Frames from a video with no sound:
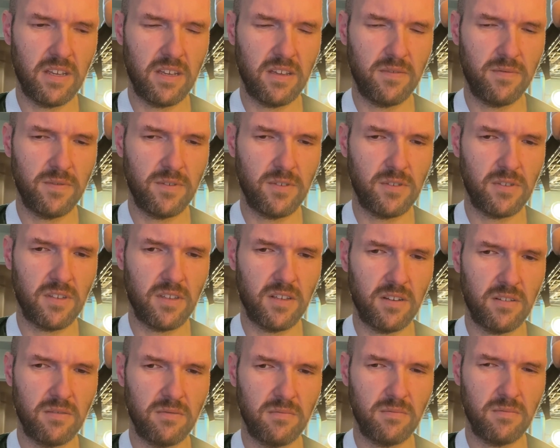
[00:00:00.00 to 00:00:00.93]
feels
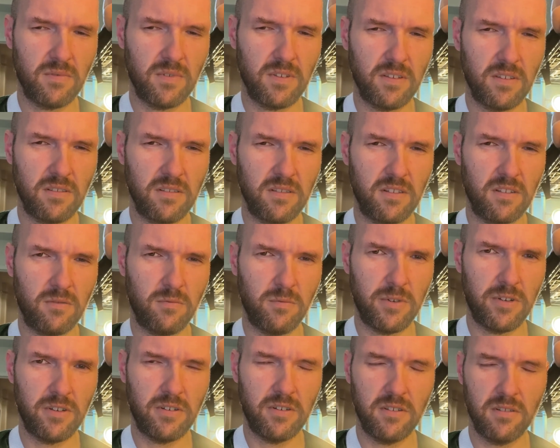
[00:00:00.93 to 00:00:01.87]
kind of a little
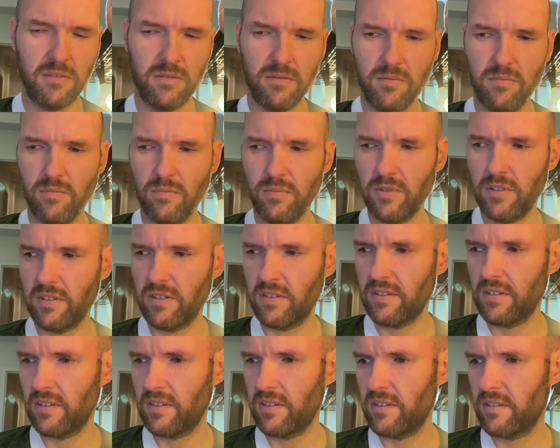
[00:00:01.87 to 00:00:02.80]
weird, but
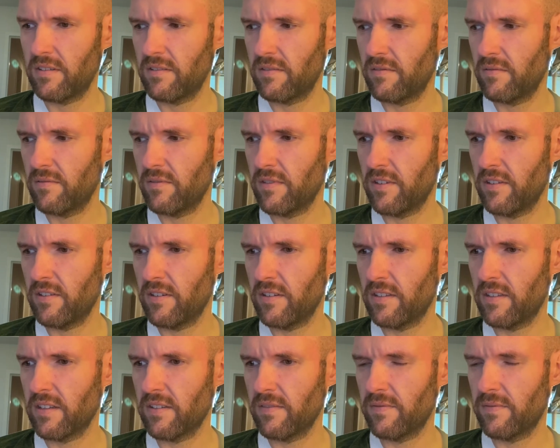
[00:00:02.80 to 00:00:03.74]
I
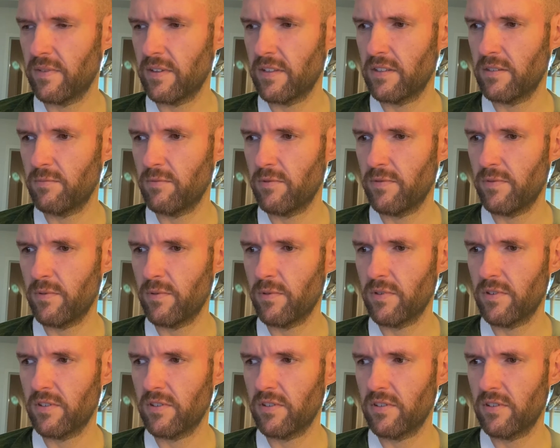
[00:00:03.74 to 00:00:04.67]
think I've felt it
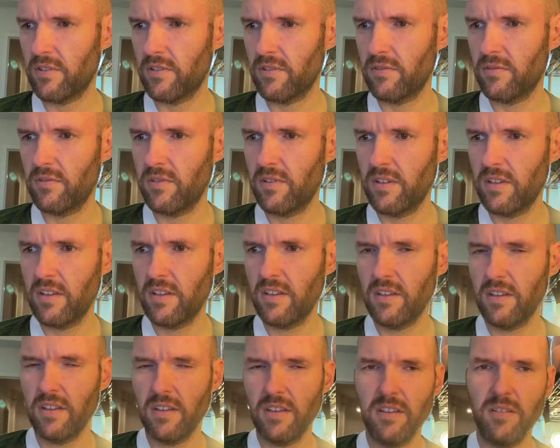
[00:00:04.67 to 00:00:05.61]
before, so
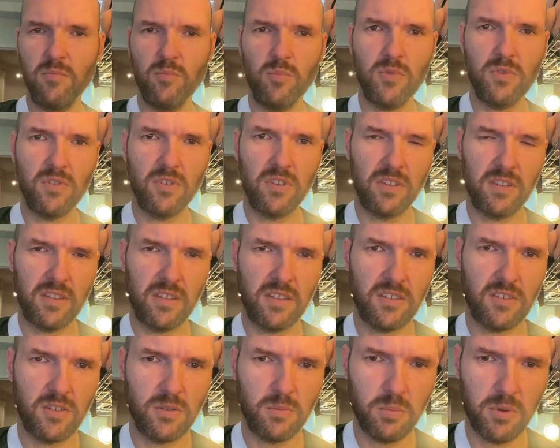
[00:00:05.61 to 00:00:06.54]
I think
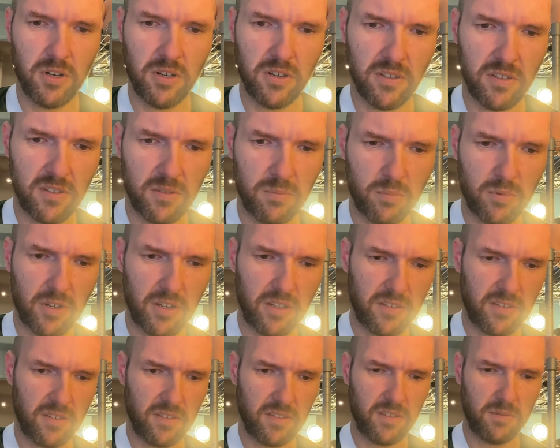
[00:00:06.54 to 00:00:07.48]
that's just part of this
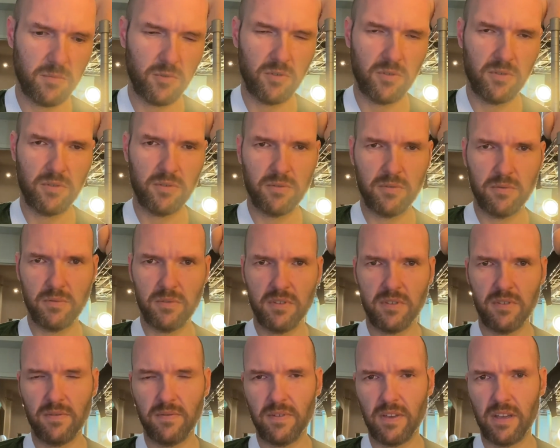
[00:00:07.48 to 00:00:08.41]
process I'm going through with
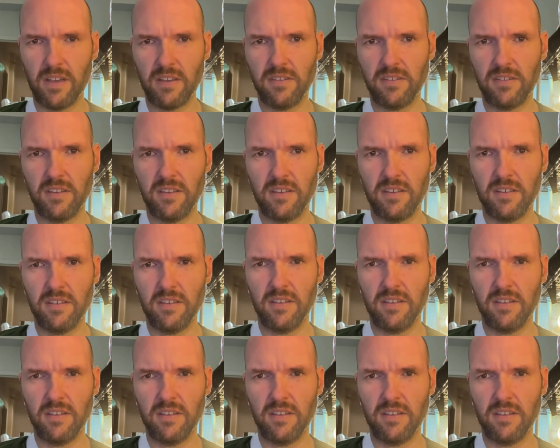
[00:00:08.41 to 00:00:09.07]
this fasting.